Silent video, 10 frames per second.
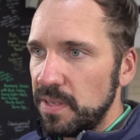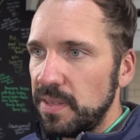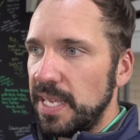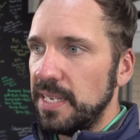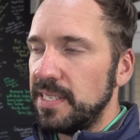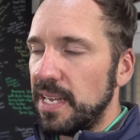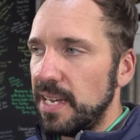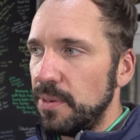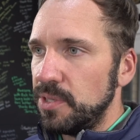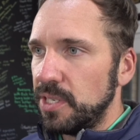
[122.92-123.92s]
of the things that
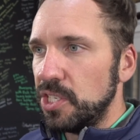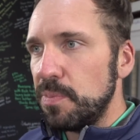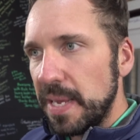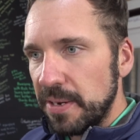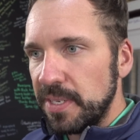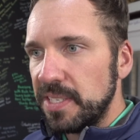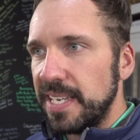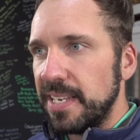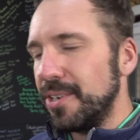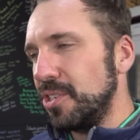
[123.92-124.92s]
I was
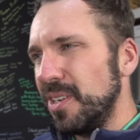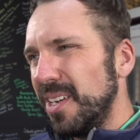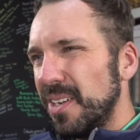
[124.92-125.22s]
experiencing, because